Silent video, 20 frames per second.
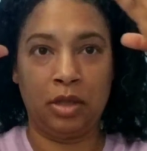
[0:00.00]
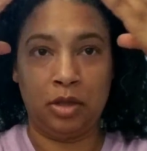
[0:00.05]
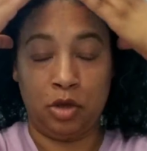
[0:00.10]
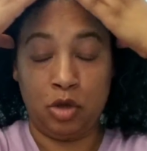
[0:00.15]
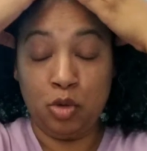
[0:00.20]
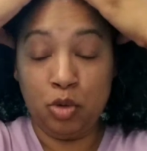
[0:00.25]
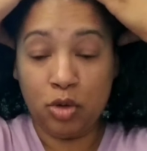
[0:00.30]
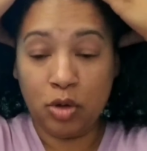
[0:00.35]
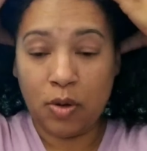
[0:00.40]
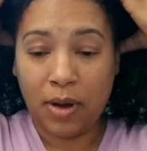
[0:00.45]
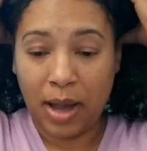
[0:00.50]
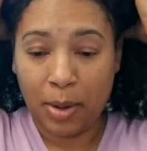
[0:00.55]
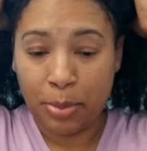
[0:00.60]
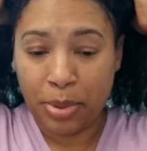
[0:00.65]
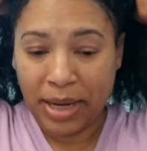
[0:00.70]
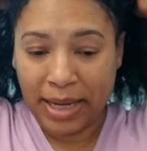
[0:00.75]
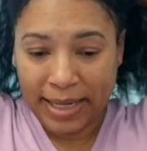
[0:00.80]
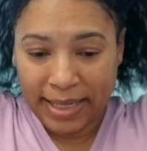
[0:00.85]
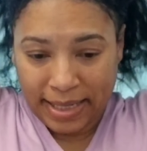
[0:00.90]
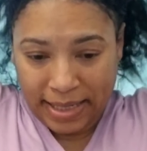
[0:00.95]
You know, I
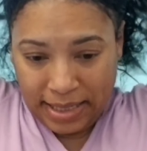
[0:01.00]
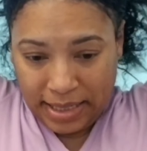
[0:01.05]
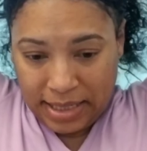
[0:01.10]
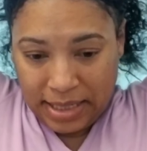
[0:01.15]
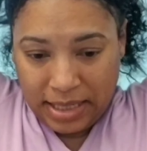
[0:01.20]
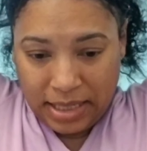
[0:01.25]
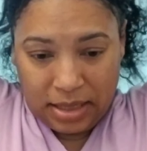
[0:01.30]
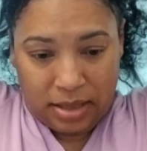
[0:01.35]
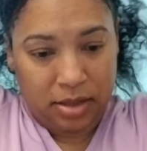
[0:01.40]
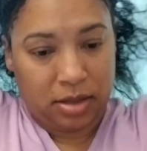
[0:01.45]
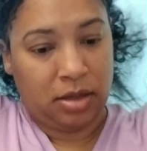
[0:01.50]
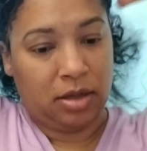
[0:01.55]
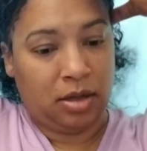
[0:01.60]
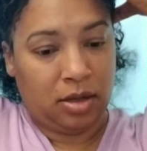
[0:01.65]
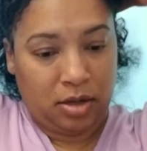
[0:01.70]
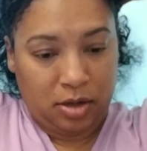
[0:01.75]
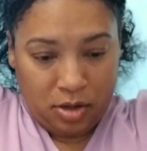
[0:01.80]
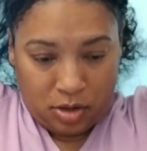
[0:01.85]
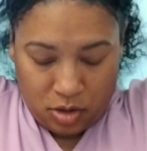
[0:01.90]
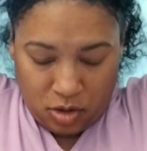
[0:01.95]
probably can get,
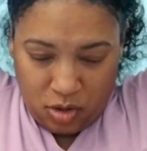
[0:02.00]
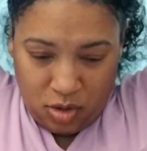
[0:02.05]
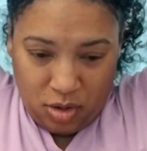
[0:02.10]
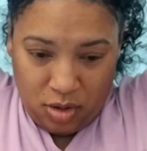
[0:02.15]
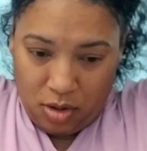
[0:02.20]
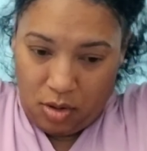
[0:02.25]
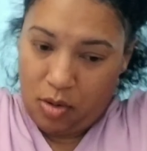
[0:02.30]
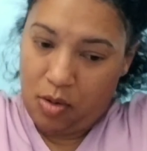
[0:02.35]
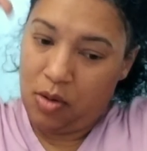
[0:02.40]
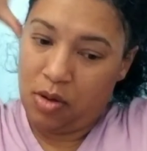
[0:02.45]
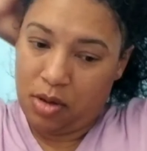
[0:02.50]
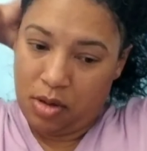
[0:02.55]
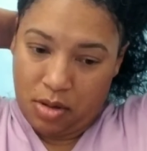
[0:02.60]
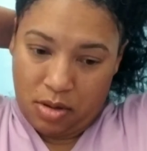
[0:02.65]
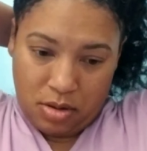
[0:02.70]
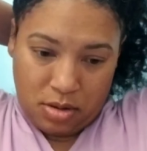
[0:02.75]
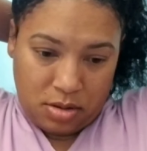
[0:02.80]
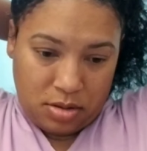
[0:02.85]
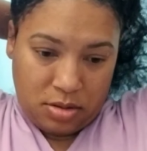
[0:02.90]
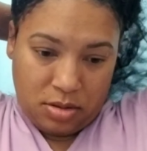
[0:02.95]
you know,
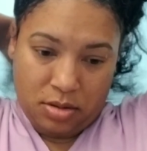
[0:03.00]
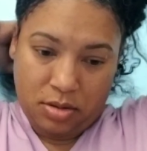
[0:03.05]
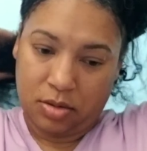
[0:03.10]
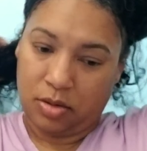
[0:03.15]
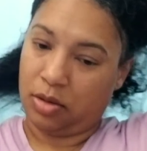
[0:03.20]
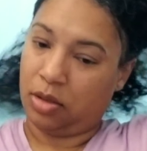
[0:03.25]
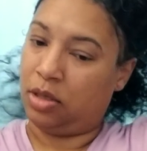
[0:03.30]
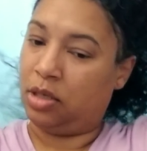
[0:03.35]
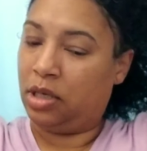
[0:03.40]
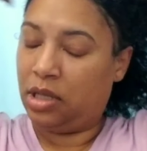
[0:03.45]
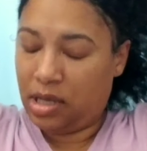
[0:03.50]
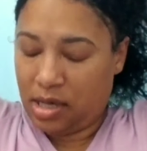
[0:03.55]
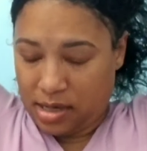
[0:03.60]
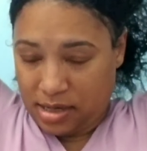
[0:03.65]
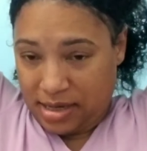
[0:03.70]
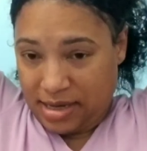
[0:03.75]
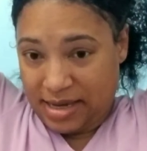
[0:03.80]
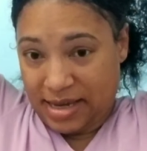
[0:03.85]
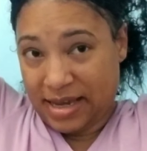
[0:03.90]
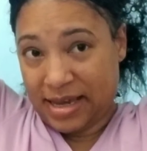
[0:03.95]

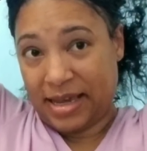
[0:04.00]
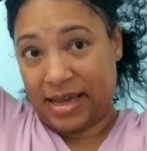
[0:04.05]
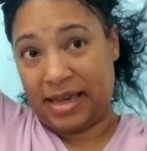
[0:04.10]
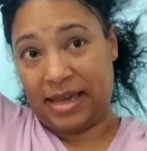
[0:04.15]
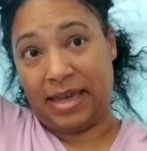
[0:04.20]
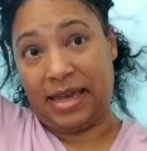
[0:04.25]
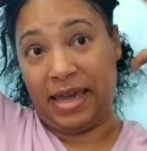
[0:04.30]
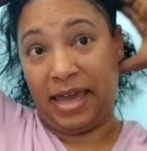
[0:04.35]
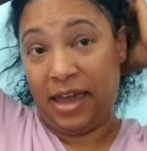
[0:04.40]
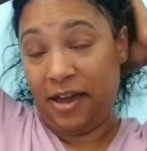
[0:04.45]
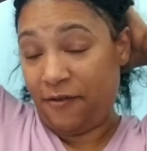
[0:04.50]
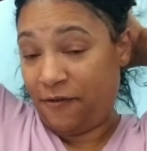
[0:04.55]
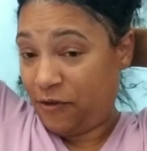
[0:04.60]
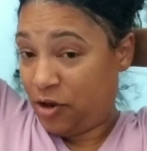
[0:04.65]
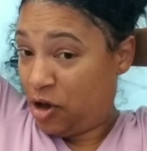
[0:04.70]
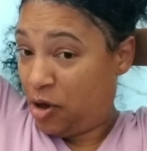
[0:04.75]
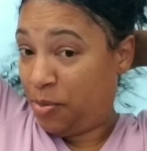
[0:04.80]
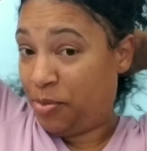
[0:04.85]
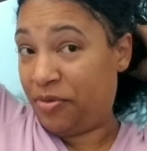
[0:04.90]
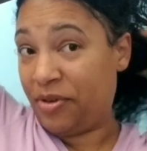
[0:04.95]
look, half
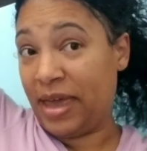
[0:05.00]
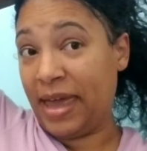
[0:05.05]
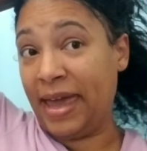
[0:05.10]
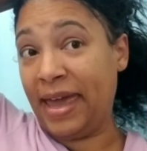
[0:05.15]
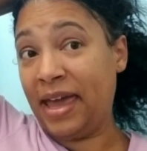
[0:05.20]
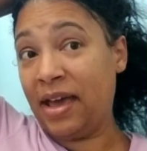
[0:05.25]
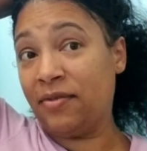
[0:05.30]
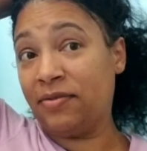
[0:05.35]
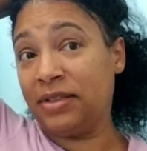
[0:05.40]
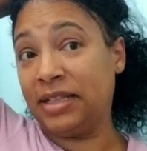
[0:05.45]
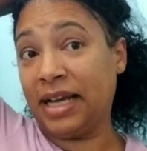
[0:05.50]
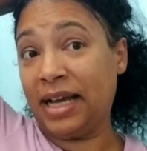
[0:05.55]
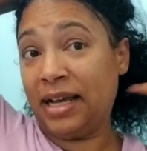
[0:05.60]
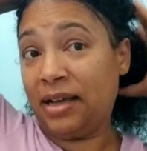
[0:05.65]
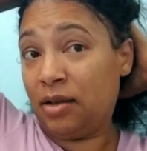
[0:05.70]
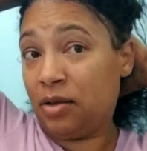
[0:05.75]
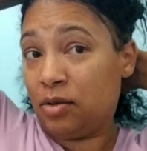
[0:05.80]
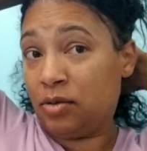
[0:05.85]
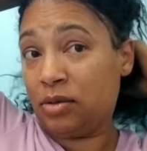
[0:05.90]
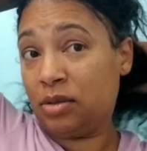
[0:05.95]
up, half
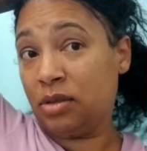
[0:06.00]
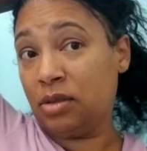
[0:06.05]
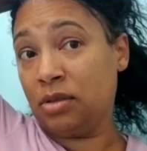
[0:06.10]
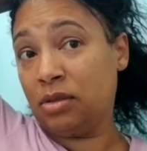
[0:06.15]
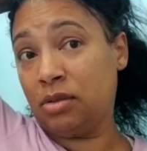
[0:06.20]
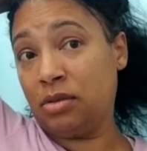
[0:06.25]
down.